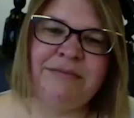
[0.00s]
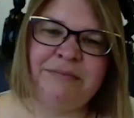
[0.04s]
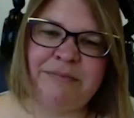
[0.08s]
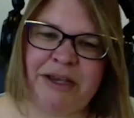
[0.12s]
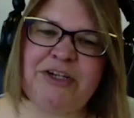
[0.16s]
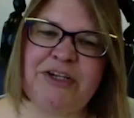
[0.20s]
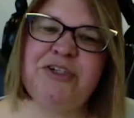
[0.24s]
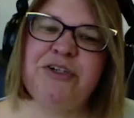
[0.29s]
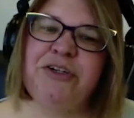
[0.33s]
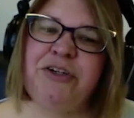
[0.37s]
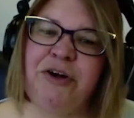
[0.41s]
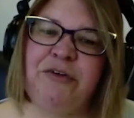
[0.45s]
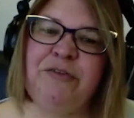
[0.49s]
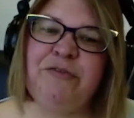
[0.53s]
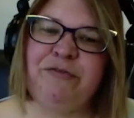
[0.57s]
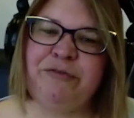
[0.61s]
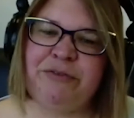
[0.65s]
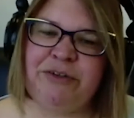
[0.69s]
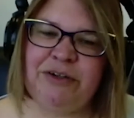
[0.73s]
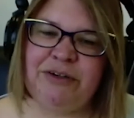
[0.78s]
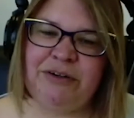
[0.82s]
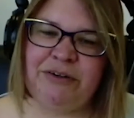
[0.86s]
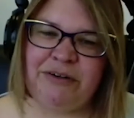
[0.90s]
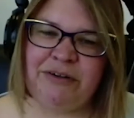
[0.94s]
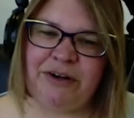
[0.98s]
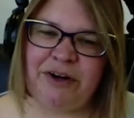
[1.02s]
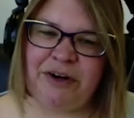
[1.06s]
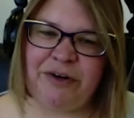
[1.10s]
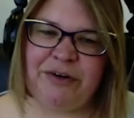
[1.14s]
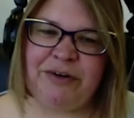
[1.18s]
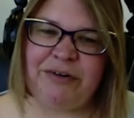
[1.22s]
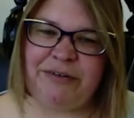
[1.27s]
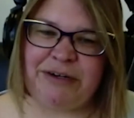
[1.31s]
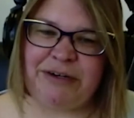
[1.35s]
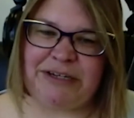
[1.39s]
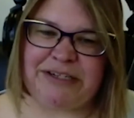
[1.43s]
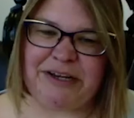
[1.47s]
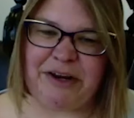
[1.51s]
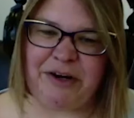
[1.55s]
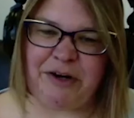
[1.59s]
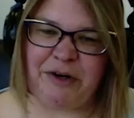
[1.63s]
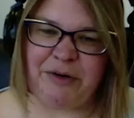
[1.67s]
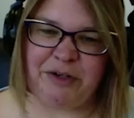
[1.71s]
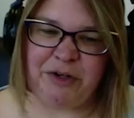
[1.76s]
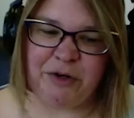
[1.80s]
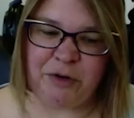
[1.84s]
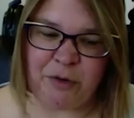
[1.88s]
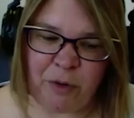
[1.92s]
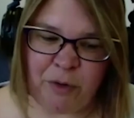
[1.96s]
Make sure your
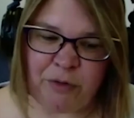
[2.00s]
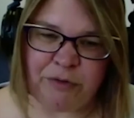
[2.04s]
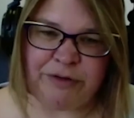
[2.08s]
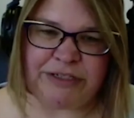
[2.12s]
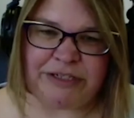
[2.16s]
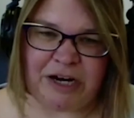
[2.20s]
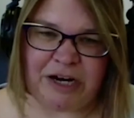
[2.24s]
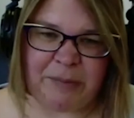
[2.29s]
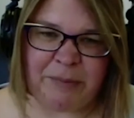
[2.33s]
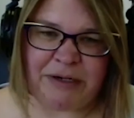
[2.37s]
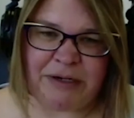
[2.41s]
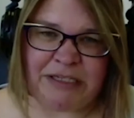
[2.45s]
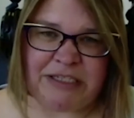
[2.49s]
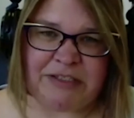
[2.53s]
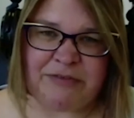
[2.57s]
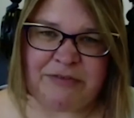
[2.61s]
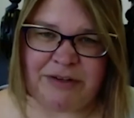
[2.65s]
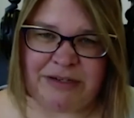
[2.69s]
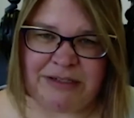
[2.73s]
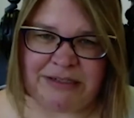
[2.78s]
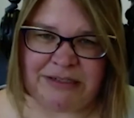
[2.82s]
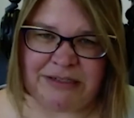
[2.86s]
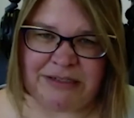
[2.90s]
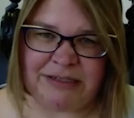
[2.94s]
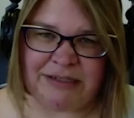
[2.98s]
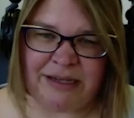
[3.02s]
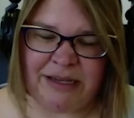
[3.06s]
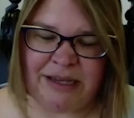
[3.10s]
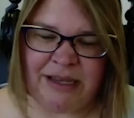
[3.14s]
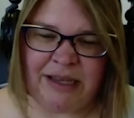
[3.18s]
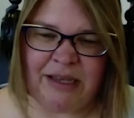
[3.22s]
own retirement is funded,